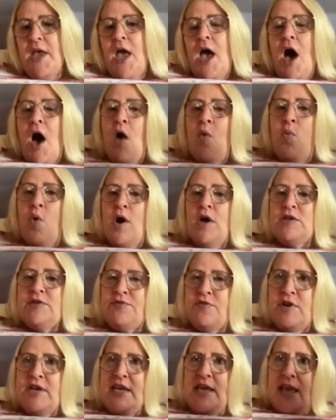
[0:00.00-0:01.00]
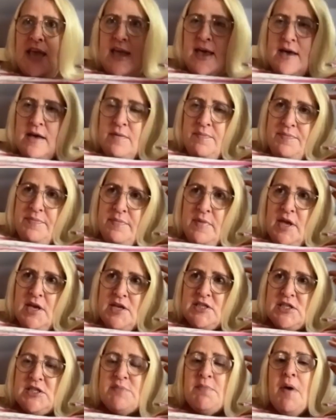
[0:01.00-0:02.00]
I worked for a year at
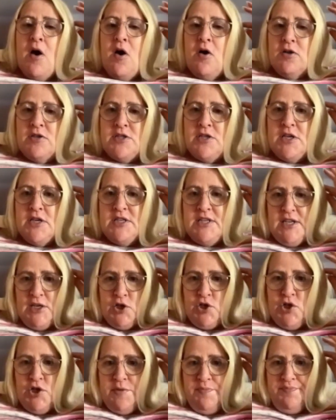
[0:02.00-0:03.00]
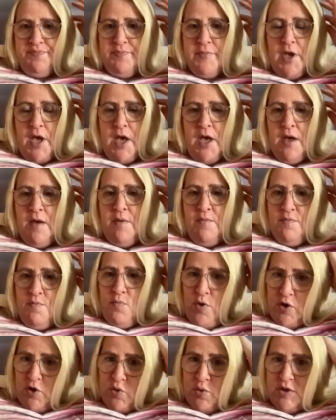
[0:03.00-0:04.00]
Smart Addiction,
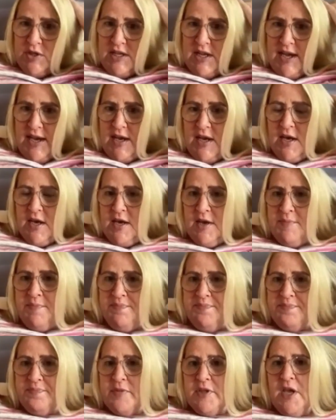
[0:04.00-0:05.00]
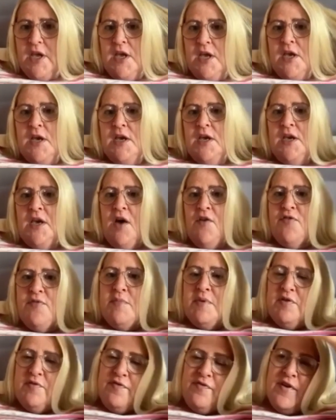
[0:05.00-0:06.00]
which was like a
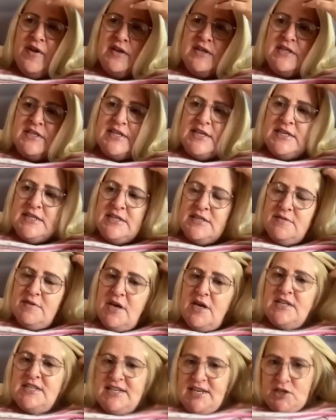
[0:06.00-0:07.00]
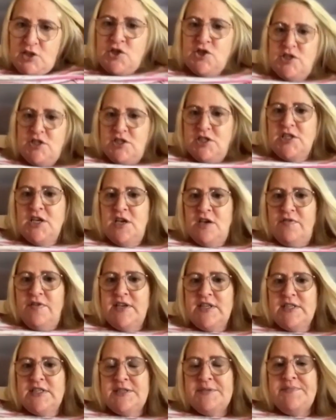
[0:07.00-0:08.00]
government-funded addiction
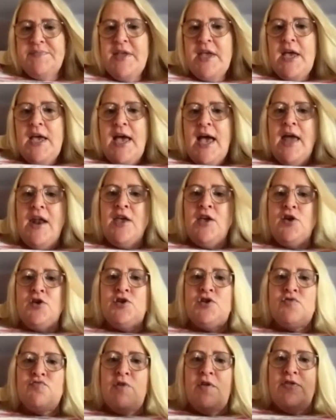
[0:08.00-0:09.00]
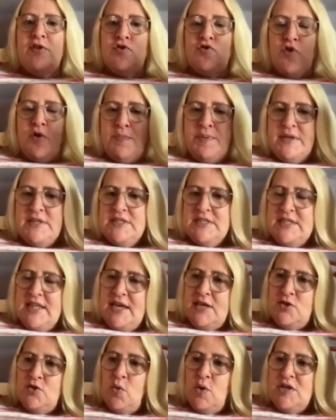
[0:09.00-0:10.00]
service. And I used to run the drop-ins there
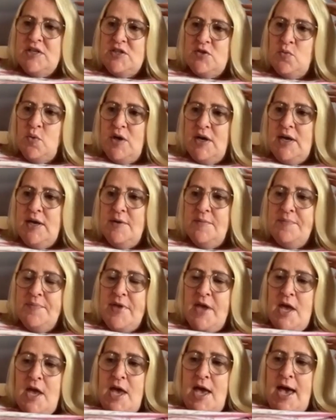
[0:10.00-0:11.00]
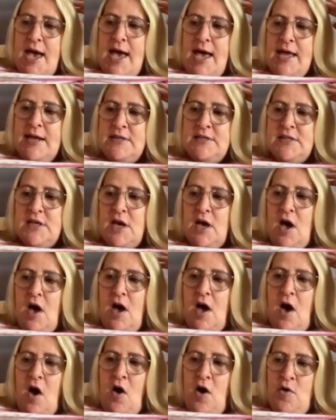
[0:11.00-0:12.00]
twice a week. And
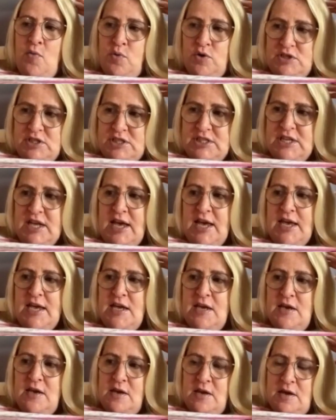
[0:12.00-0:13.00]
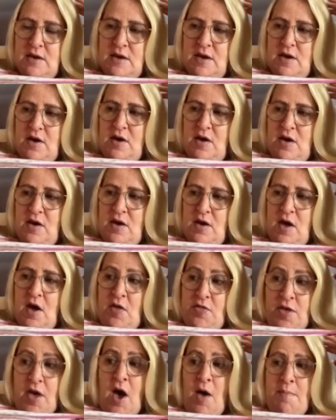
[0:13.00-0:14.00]
I would say
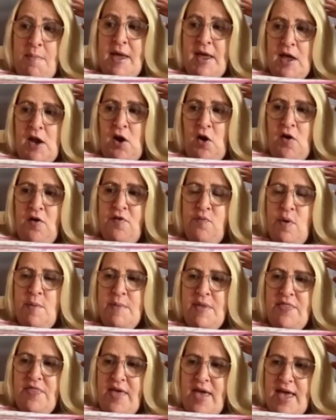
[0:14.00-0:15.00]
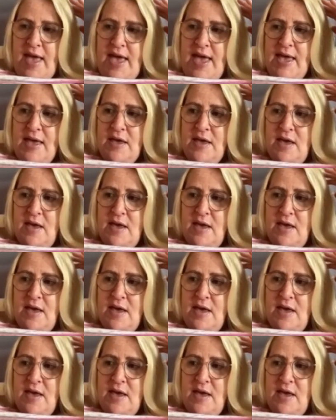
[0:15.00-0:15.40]
I met a lot of women there.